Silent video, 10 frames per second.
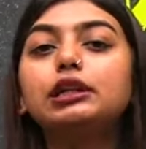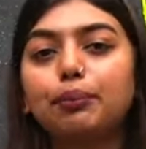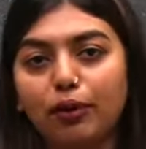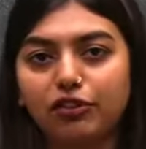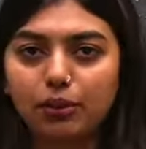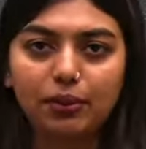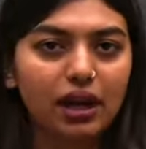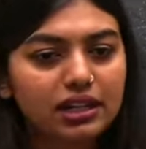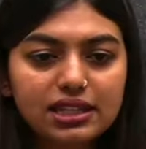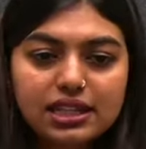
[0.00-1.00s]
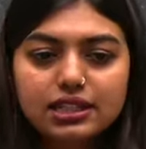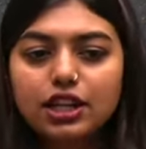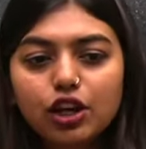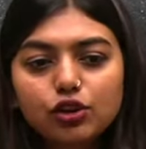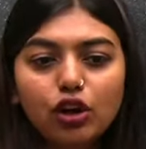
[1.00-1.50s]
the tip of the plant. Is this
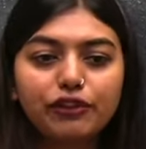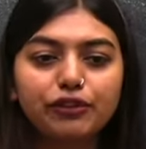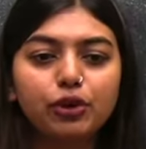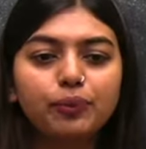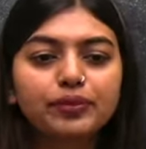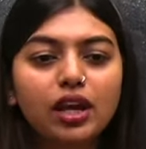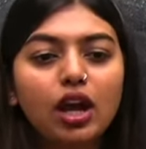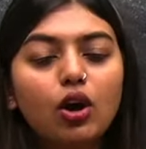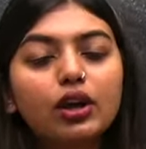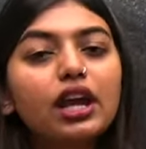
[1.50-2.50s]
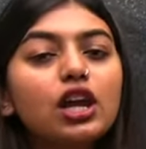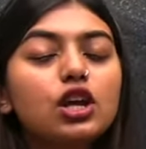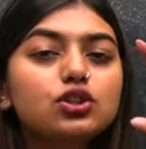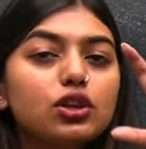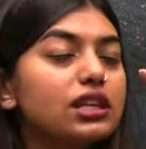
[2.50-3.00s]
clear to all of you? Okay,
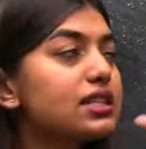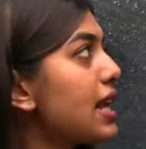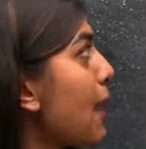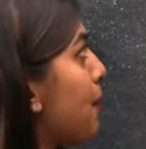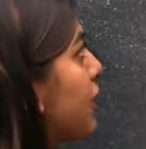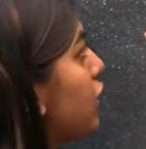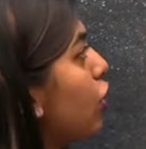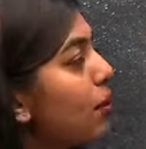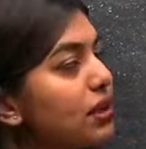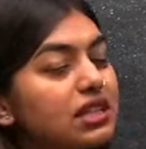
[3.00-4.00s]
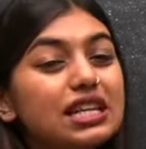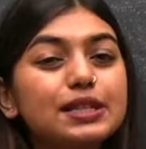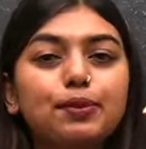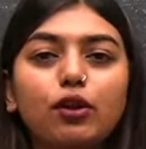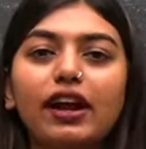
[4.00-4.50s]
so this apical dominance
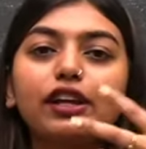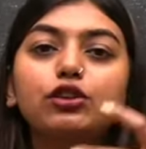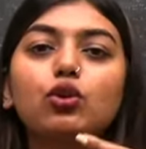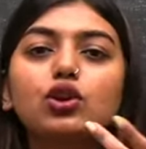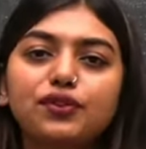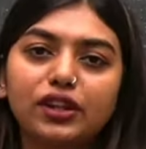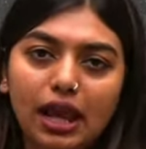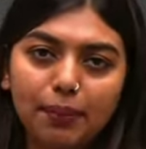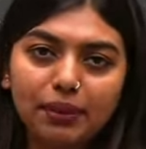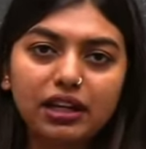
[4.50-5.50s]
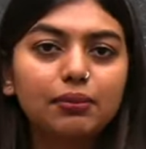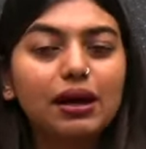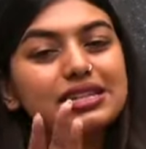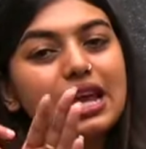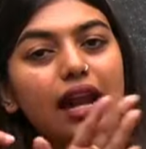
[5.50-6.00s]
has provide growth for the apical
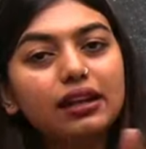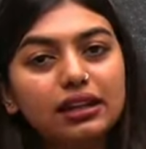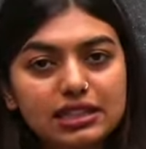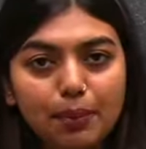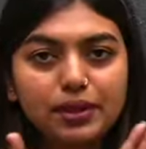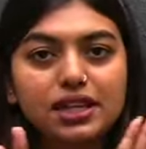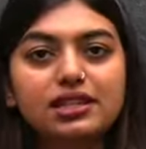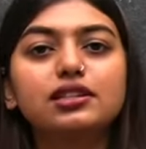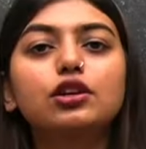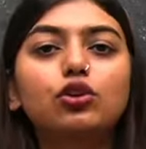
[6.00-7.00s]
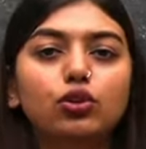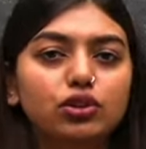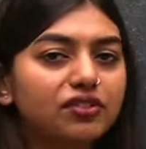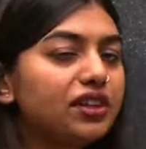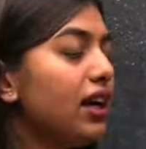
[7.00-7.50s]
buds and suppresses the growth of